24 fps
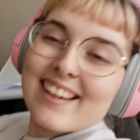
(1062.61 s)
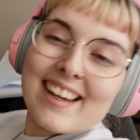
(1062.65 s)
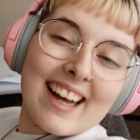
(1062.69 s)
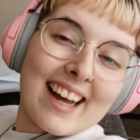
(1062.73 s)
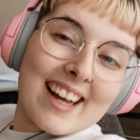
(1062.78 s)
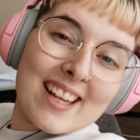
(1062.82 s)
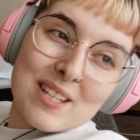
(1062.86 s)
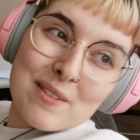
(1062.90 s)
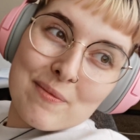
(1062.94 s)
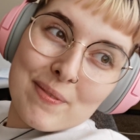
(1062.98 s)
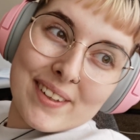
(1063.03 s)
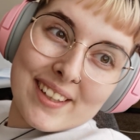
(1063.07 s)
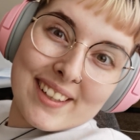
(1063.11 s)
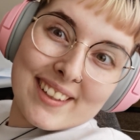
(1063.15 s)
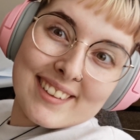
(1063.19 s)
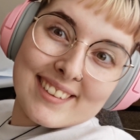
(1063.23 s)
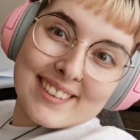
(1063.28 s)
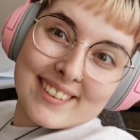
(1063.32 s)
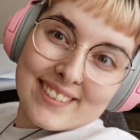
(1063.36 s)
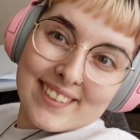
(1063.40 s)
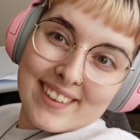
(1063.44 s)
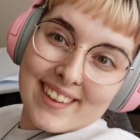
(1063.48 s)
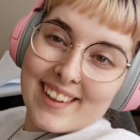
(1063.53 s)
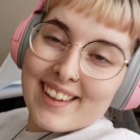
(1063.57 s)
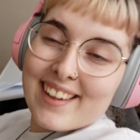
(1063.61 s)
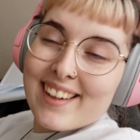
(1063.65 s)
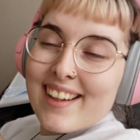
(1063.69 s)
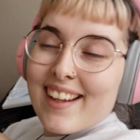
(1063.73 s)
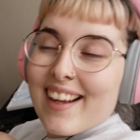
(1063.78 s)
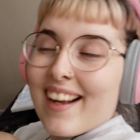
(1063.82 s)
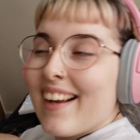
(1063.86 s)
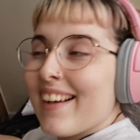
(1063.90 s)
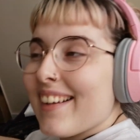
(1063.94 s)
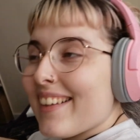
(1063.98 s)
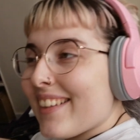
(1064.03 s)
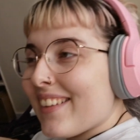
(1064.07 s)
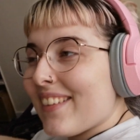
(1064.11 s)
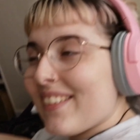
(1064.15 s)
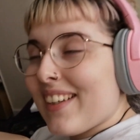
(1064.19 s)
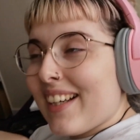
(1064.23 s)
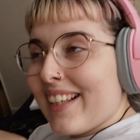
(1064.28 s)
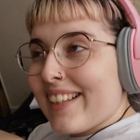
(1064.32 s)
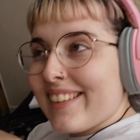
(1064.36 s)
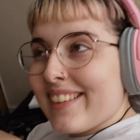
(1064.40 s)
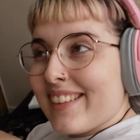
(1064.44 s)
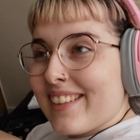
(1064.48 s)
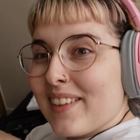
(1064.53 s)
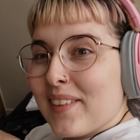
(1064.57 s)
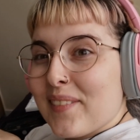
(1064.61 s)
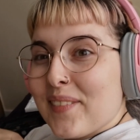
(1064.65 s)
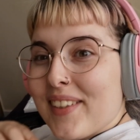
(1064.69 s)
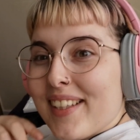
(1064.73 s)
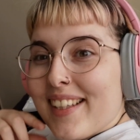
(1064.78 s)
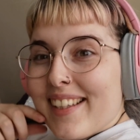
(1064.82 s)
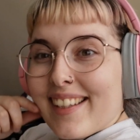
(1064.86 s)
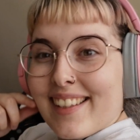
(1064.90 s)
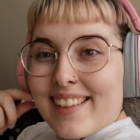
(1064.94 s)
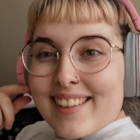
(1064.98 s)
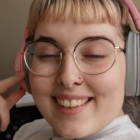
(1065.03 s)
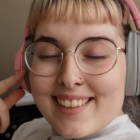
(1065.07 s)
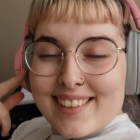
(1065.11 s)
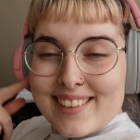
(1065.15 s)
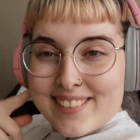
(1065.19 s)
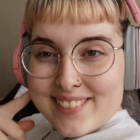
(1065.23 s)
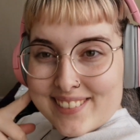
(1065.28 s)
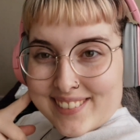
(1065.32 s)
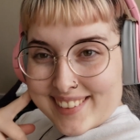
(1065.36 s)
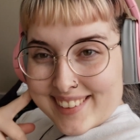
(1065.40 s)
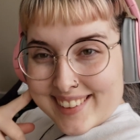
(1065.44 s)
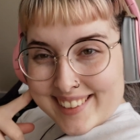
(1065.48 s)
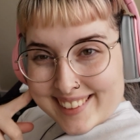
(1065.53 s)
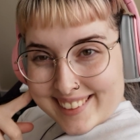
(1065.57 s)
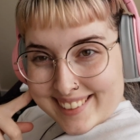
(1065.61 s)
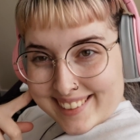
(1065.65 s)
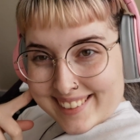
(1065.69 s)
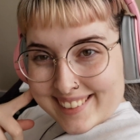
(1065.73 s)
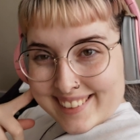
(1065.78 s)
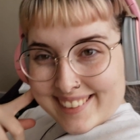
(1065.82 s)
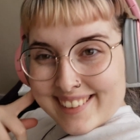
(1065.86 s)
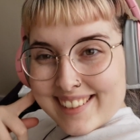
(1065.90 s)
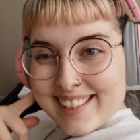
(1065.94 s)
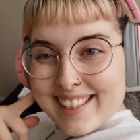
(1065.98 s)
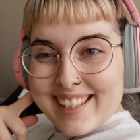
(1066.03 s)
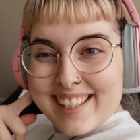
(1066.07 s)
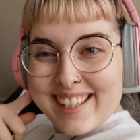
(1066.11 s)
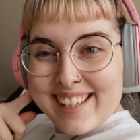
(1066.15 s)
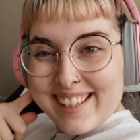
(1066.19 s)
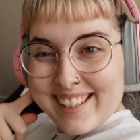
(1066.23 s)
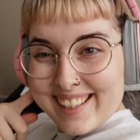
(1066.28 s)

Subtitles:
As per usual, you guys know me, that's what I do.